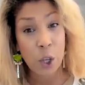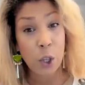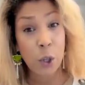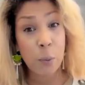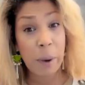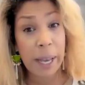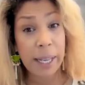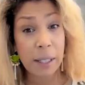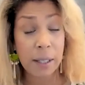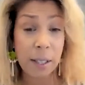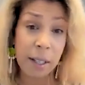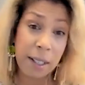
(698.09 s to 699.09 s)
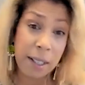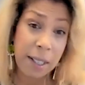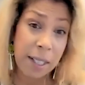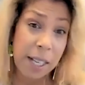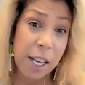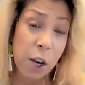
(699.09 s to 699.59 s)
You might
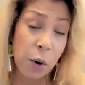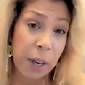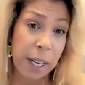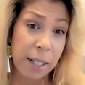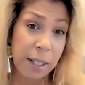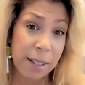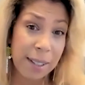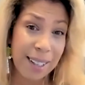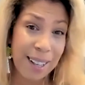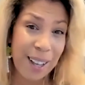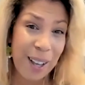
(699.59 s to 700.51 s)
decrease